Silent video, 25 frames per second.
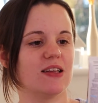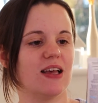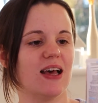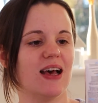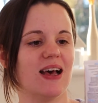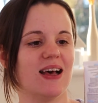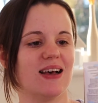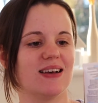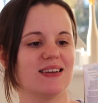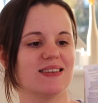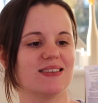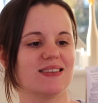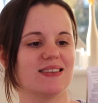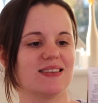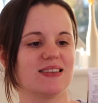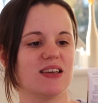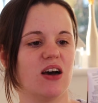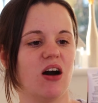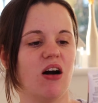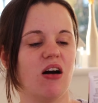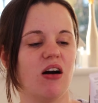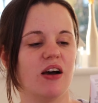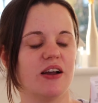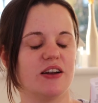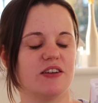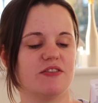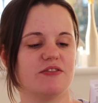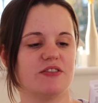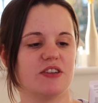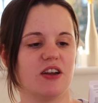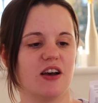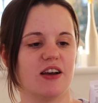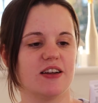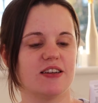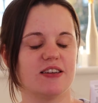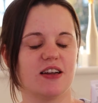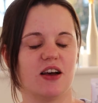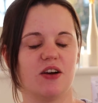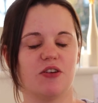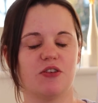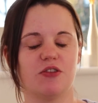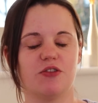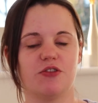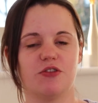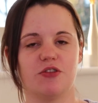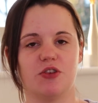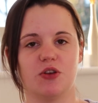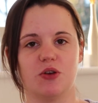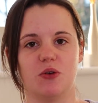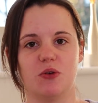It has kind of died down a
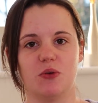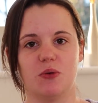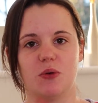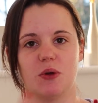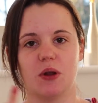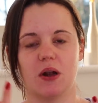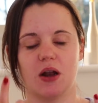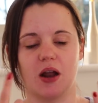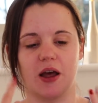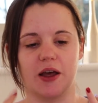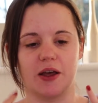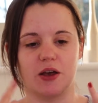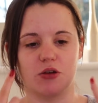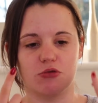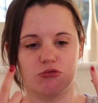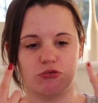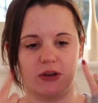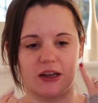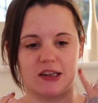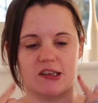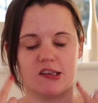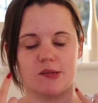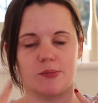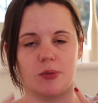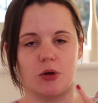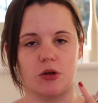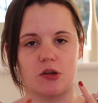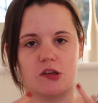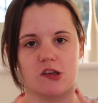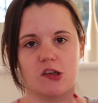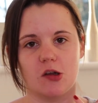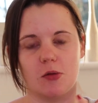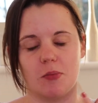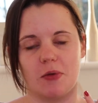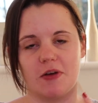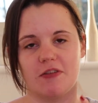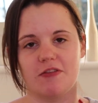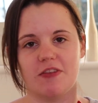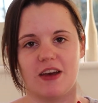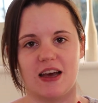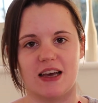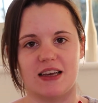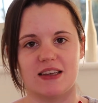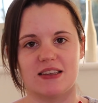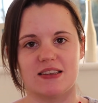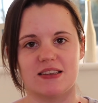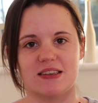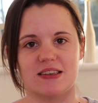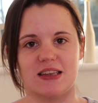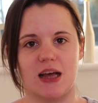few like red spots on my
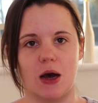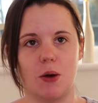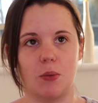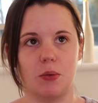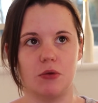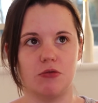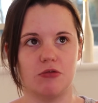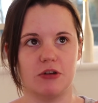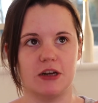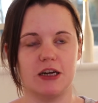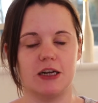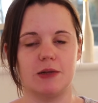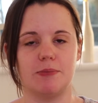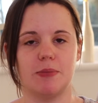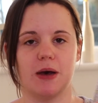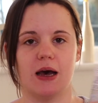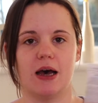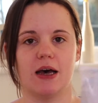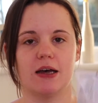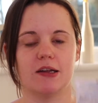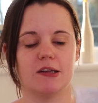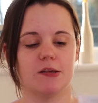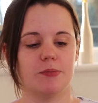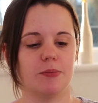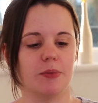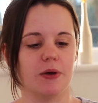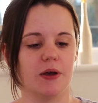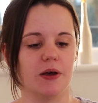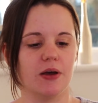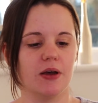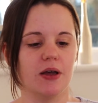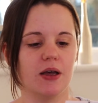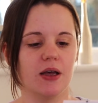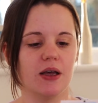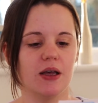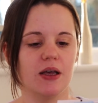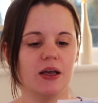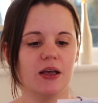face that were really bad, but